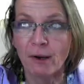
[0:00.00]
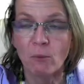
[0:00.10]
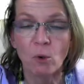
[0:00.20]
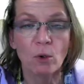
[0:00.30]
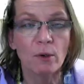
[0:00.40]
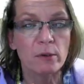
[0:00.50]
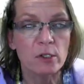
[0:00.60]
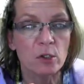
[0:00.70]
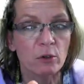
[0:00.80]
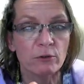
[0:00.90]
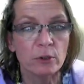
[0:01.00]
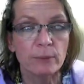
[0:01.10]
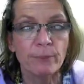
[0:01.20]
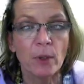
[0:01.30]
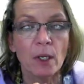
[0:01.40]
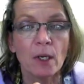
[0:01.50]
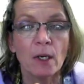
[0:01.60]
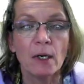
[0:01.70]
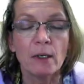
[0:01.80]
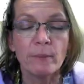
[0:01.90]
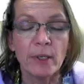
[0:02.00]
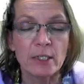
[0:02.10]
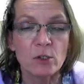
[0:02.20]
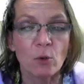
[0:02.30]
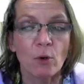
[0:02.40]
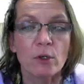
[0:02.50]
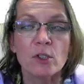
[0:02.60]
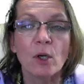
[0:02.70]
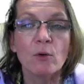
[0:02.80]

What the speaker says: whatever firewall on the server, and